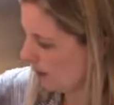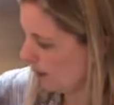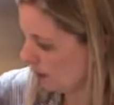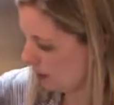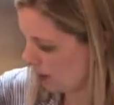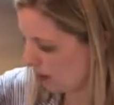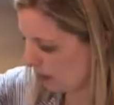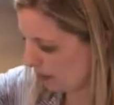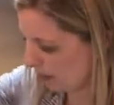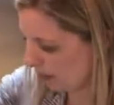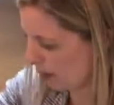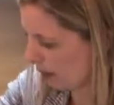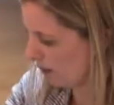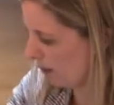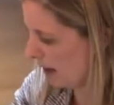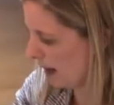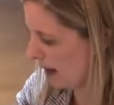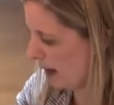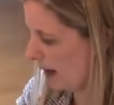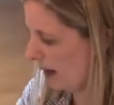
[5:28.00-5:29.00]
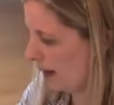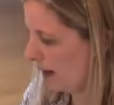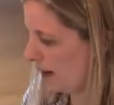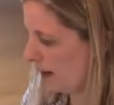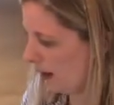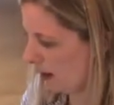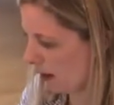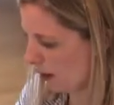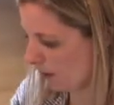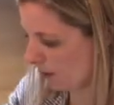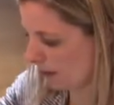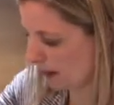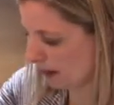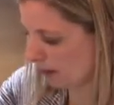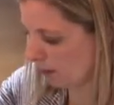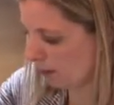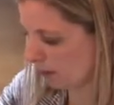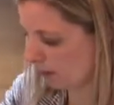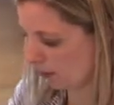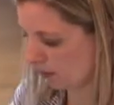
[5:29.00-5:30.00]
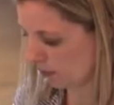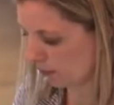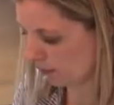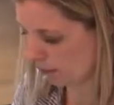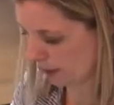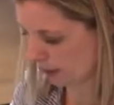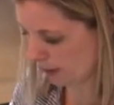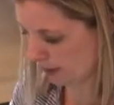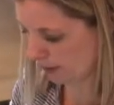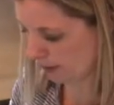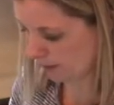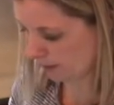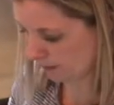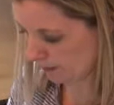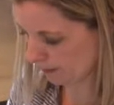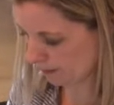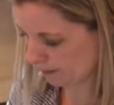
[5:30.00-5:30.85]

We're going to put them in our big bowl over here.